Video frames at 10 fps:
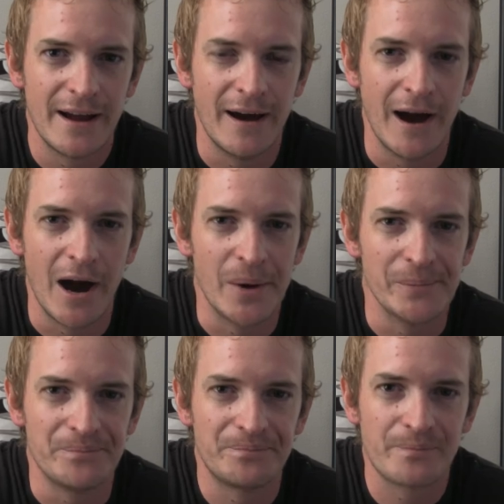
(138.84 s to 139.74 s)

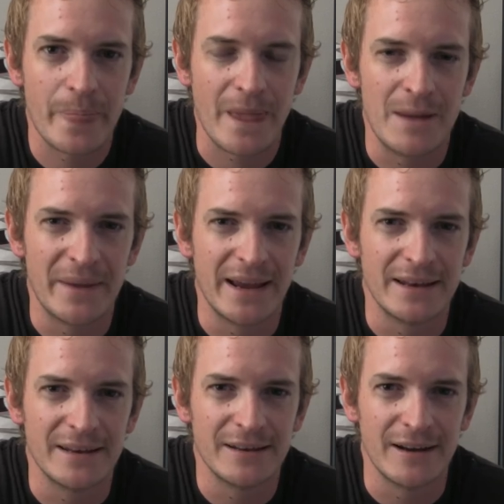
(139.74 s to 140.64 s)
But what
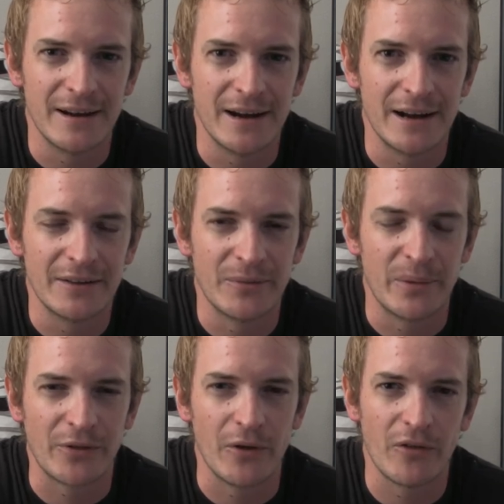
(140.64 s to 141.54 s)
I
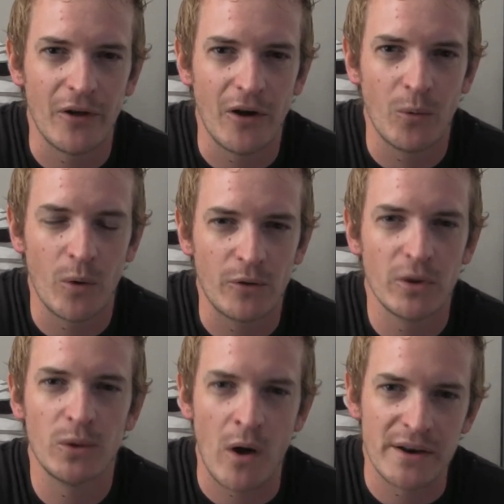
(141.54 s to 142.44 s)

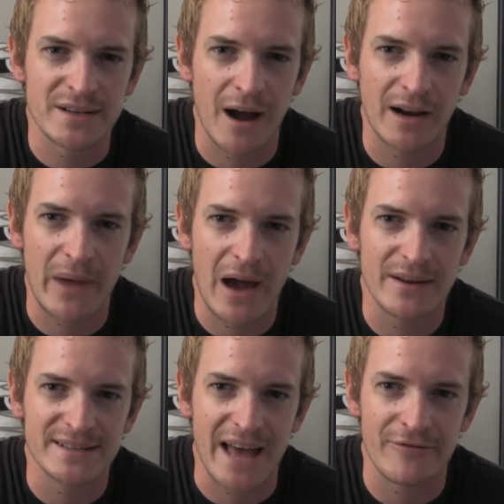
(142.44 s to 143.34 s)
really wanted to talk
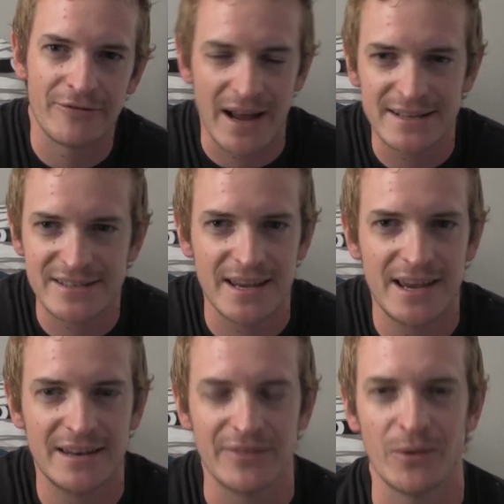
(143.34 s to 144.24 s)
about is that fight
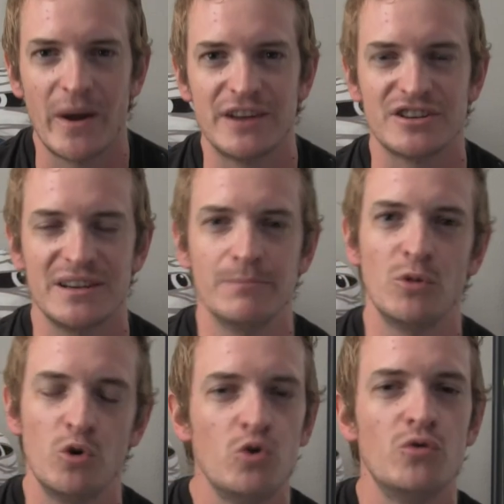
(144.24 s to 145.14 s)
scene and the way she
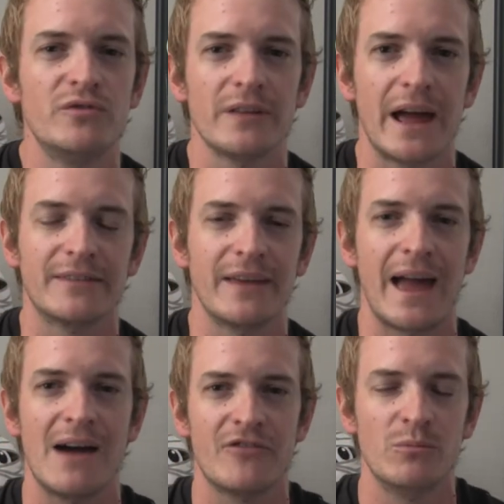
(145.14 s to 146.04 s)
moved. Like, they
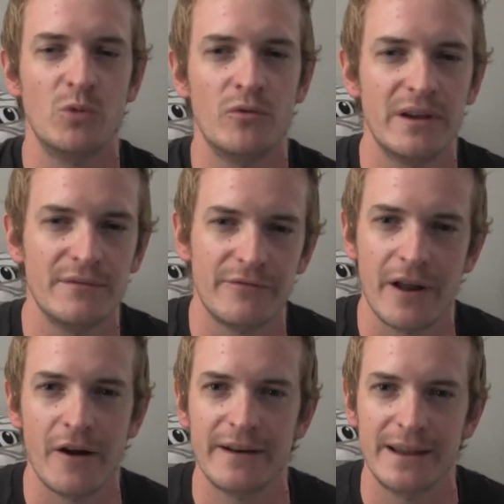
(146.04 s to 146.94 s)
have her moving
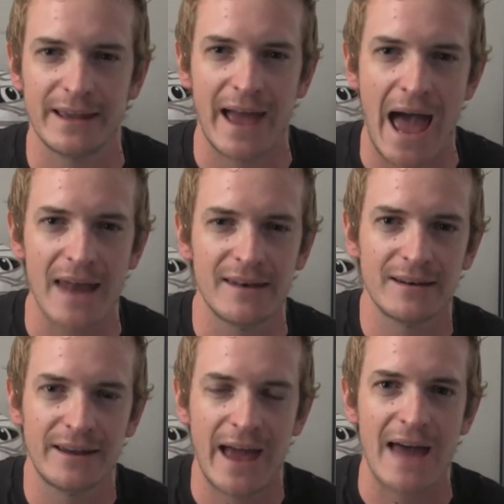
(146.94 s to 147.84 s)
very
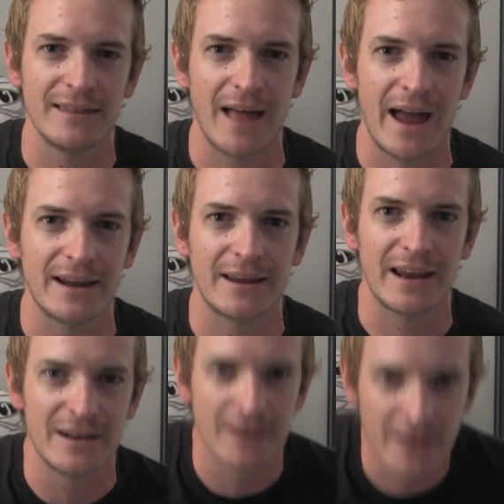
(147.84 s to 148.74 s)
cat-like
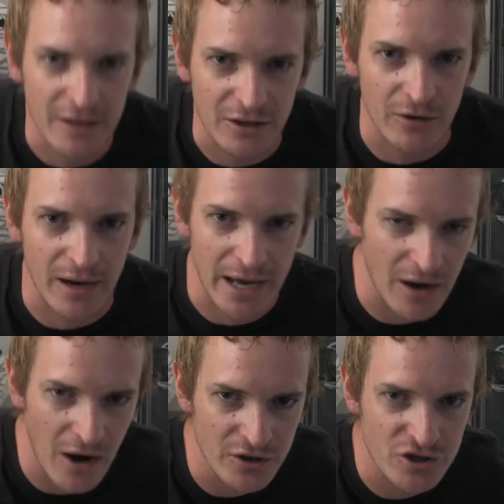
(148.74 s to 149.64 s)
and, you know, kind
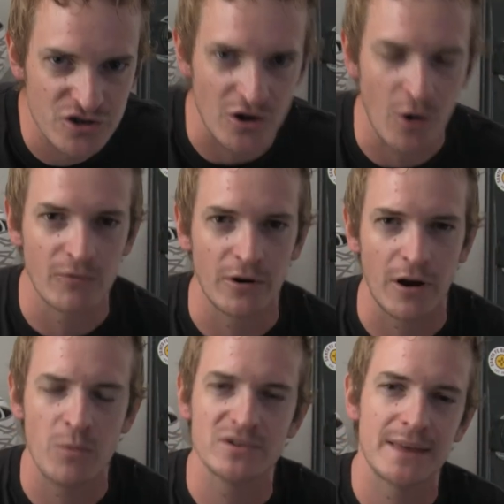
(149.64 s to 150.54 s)
of hunched over,
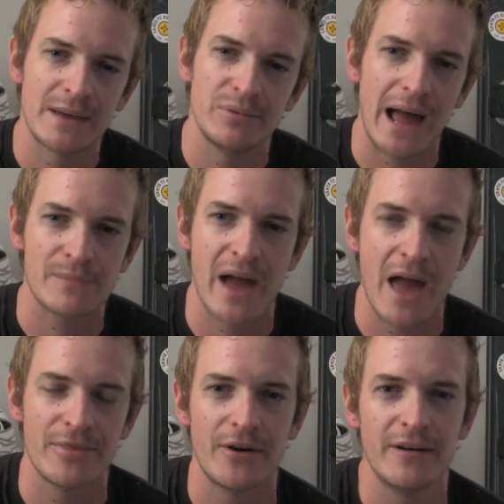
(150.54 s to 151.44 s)
almost like Black
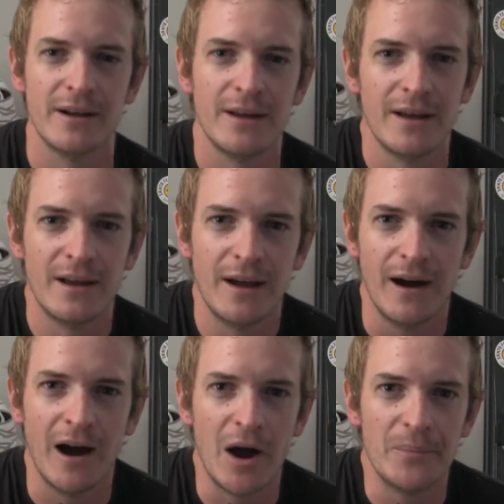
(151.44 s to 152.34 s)
Panther.
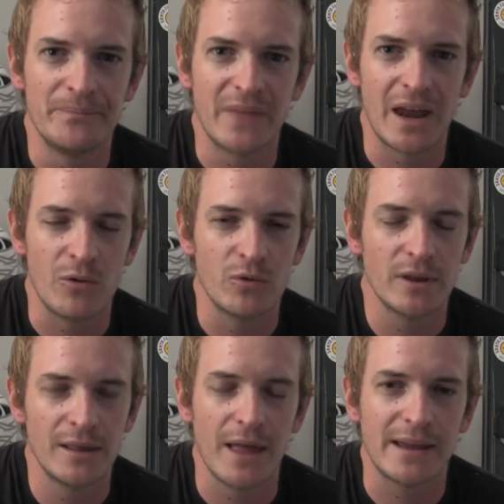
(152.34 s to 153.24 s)
And I
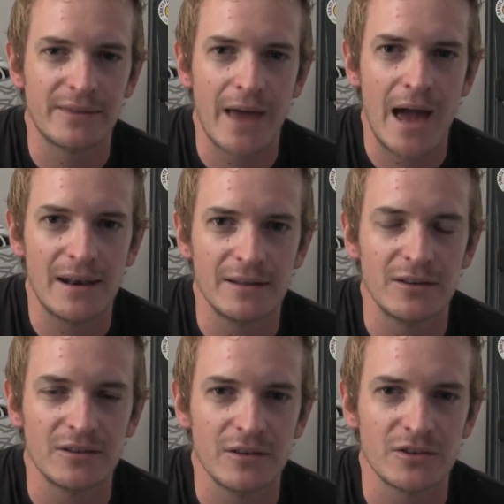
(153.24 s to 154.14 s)
really like that.
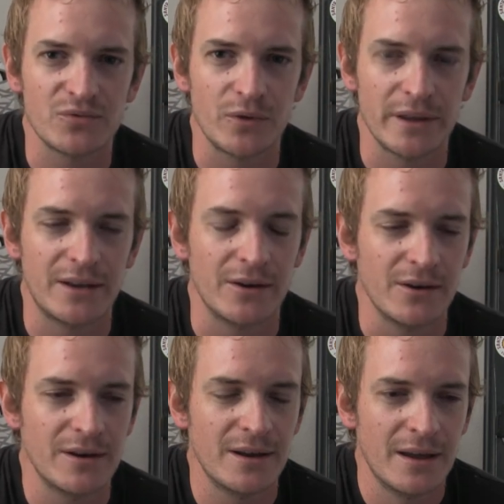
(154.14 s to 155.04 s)
It looks really
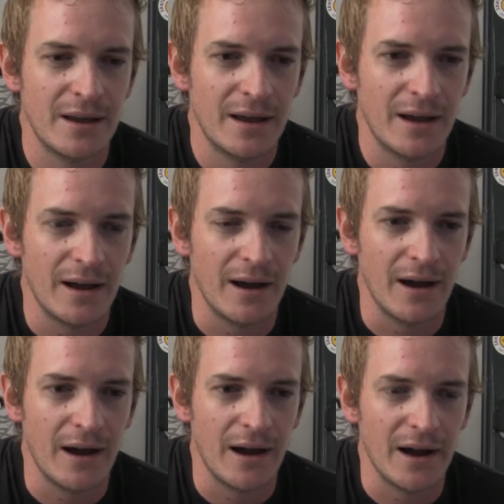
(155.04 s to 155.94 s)
good.
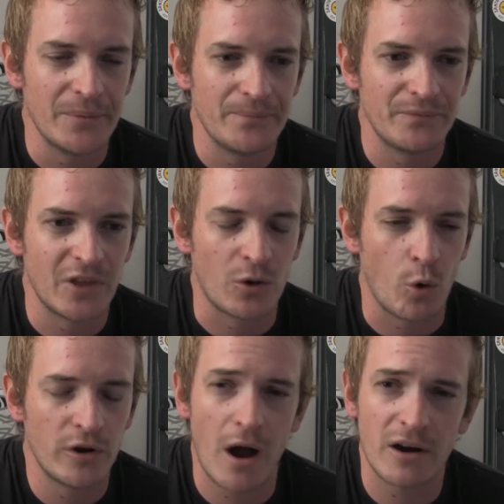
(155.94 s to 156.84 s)
The
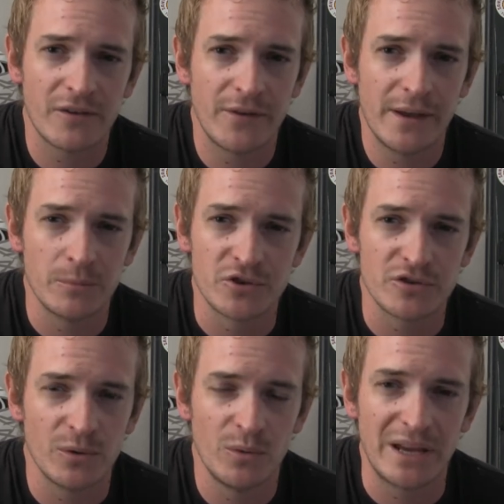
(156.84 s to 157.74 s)
choreography, I'm
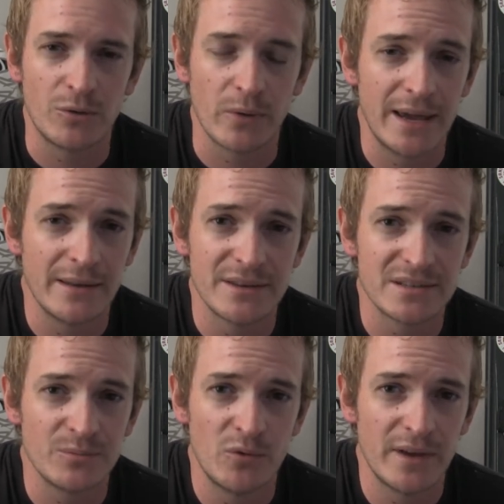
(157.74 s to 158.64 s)
sure, will be great in
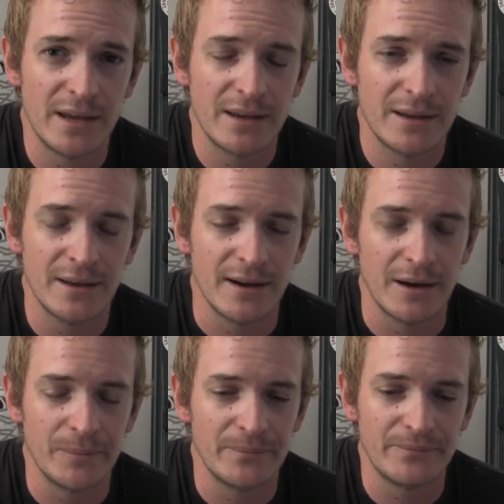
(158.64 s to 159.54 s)
this movie.
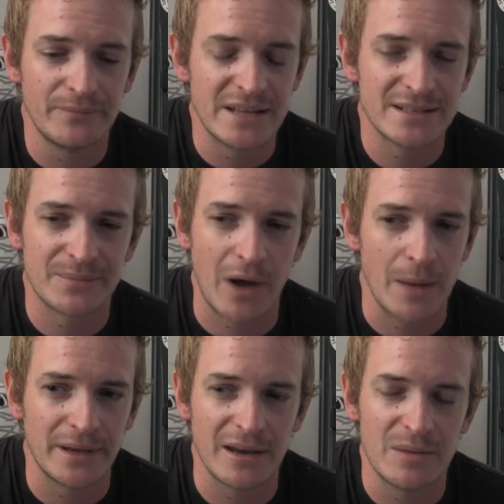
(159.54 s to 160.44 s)
It's
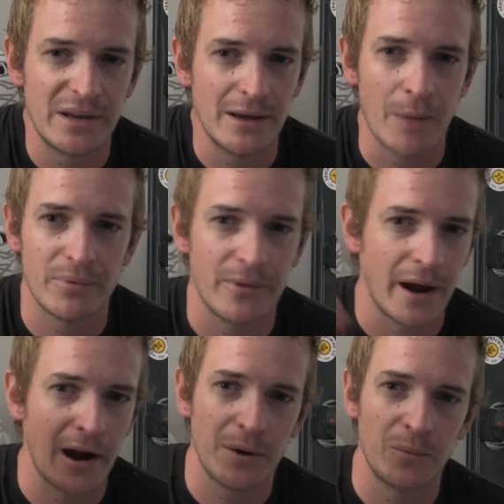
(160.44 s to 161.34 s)
probably going to be up
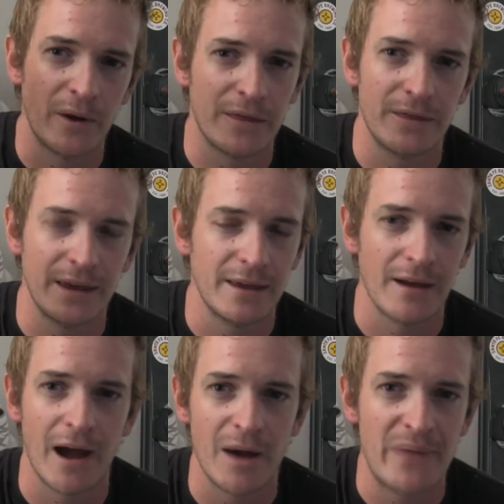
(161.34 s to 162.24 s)
there with the,
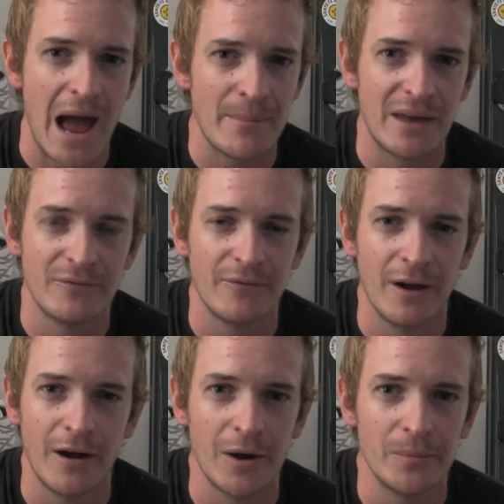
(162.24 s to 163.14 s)

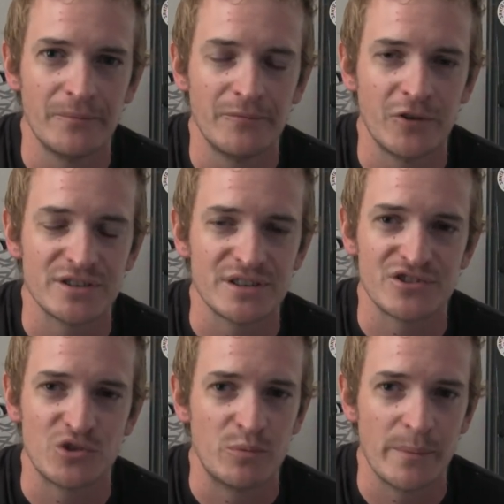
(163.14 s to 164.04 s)
Batman, versus
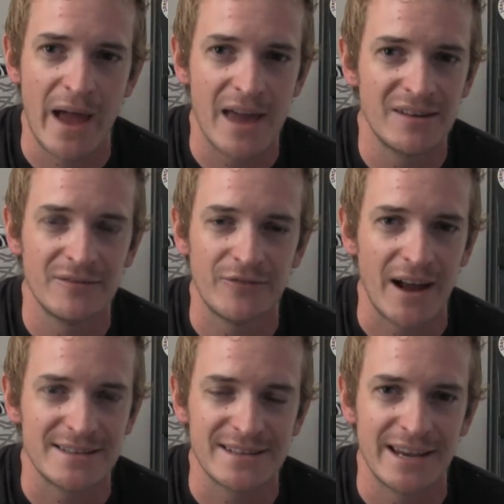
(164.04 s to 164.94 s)
Superman
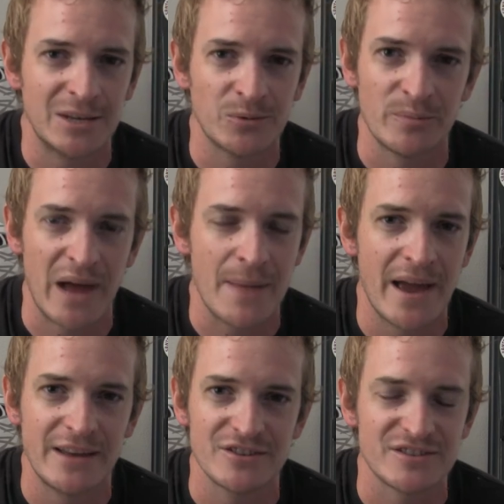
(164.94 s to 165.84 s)
fight scene where
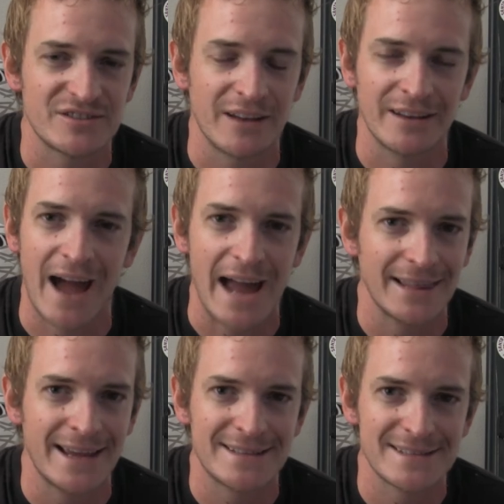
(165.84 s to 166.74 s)
Batman just
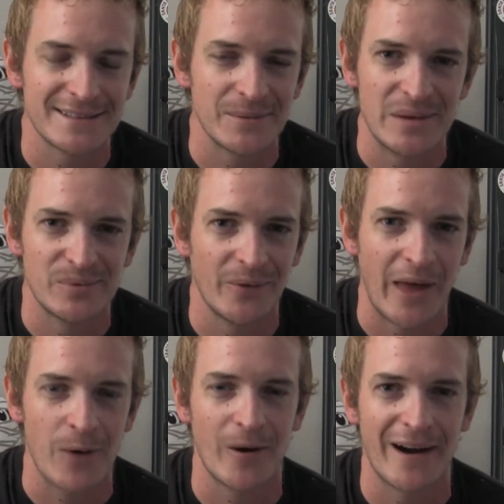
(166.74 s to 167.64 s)
annihilates the people in
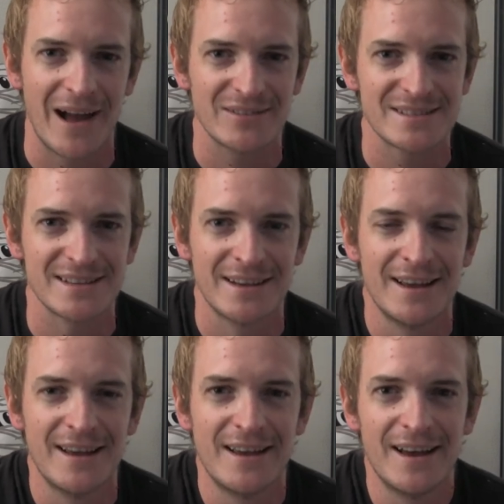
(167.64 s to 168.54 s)
that warehouse.
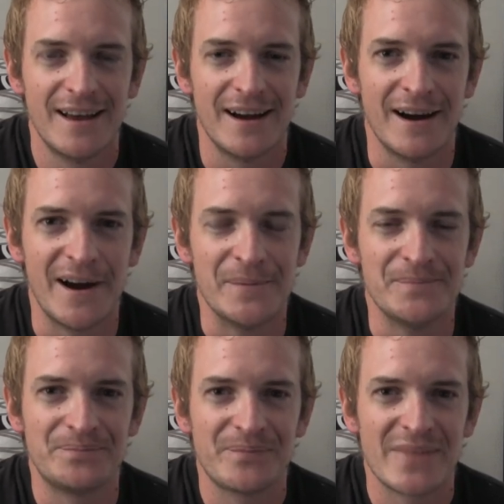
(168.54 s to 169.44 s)

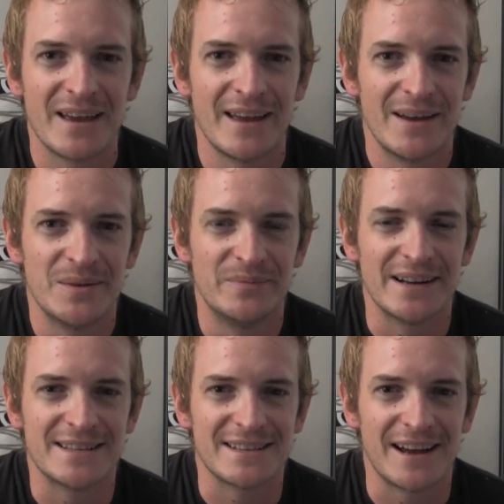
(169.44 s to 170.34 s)
Then we
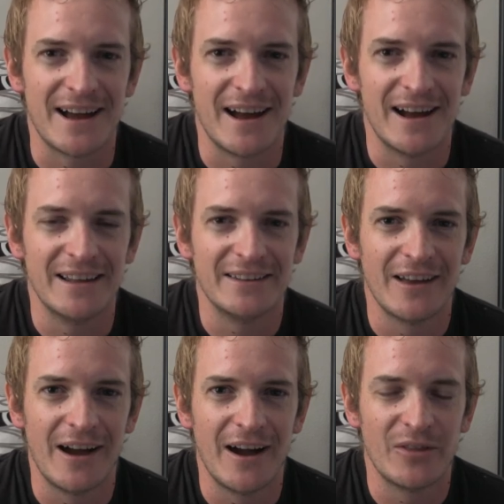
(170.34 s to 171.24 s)

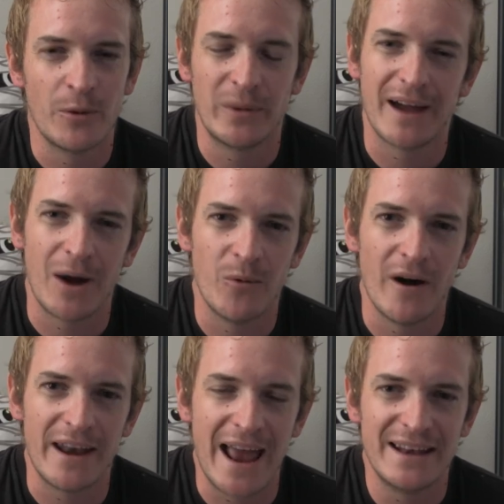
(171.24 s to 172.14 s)
got
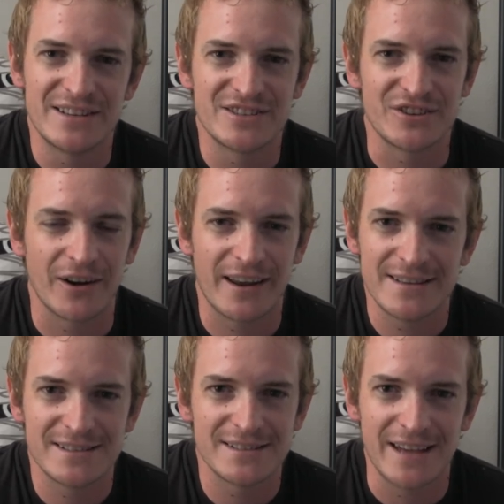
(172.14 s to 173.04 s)
what, Andy
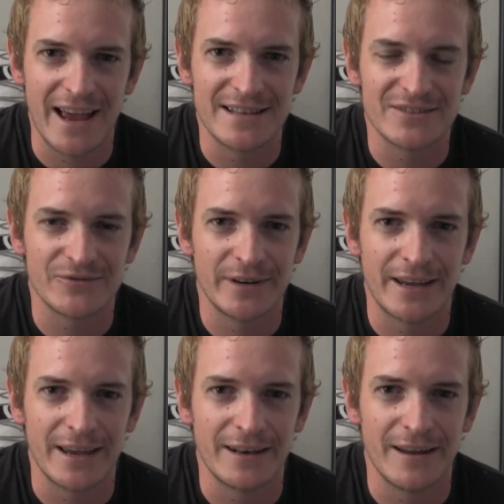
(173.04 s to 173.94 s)
Serkis as
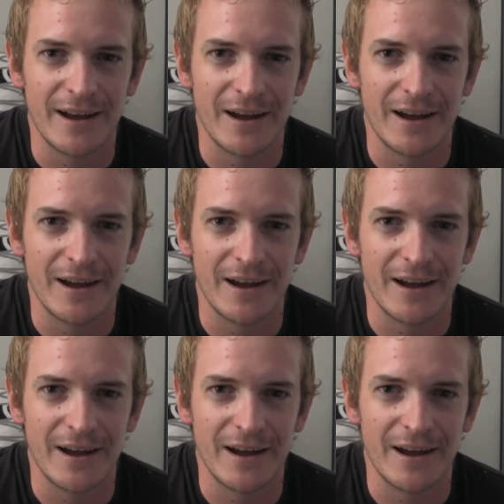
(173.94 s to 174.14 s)
friggin',